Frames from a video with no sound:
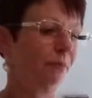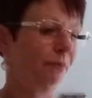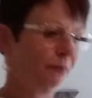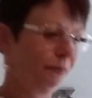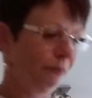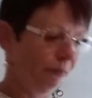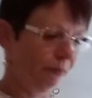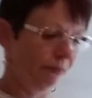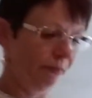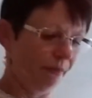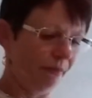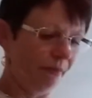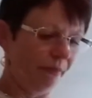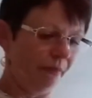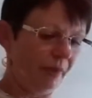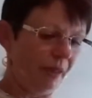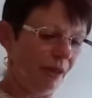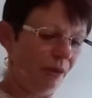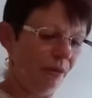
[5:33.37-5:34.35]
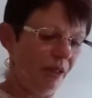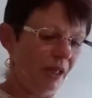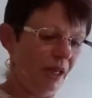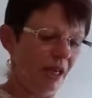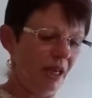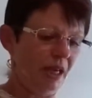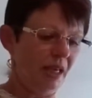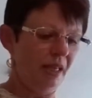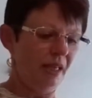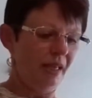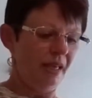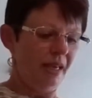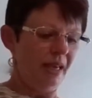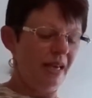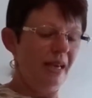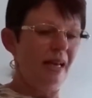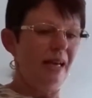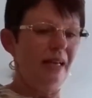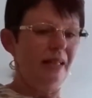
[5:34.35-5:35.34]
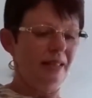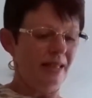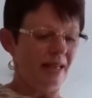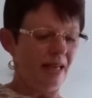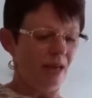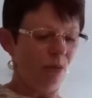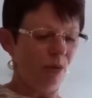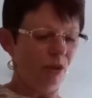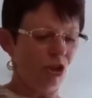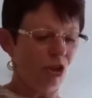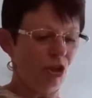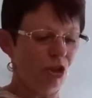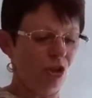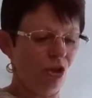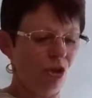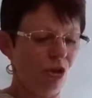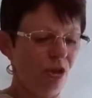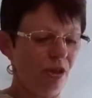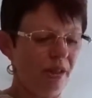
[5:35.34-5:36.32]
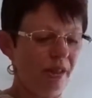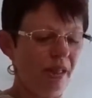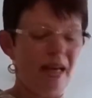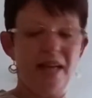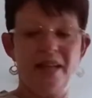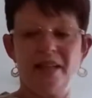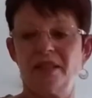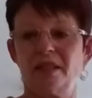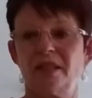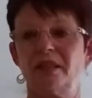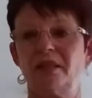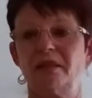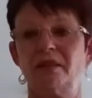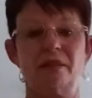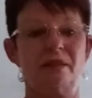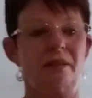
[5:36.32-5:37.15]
Okay, and now we just cook that